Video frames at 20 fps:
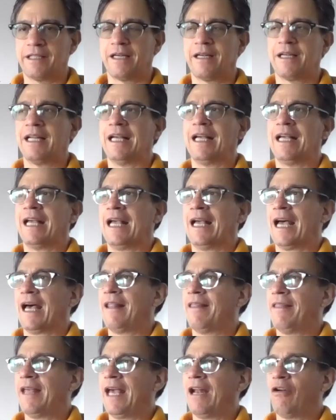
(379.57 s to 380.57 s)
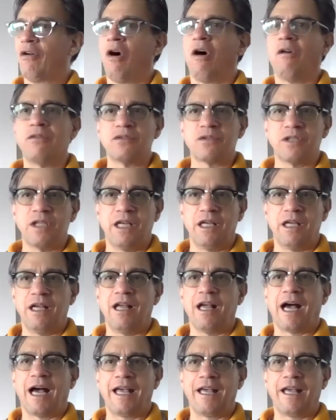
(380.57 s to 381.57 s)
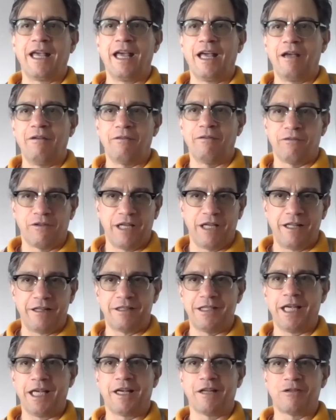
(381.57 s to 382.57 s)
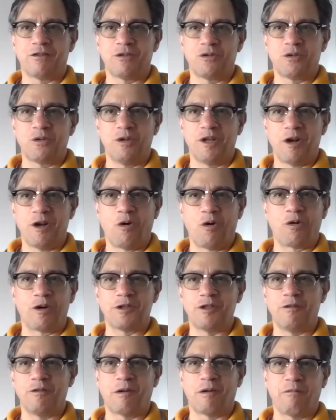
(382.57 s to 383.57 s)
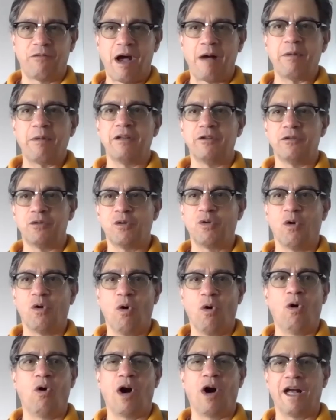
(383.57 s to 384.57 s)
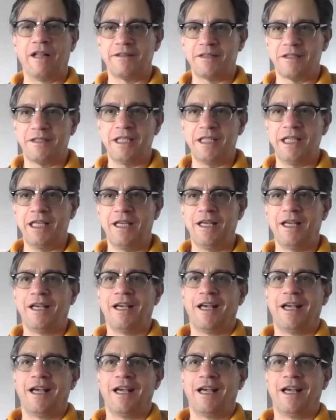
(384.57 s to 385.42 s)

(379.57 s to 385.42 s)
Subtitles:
And then obviously I gave tickets to the ownership and family to go and see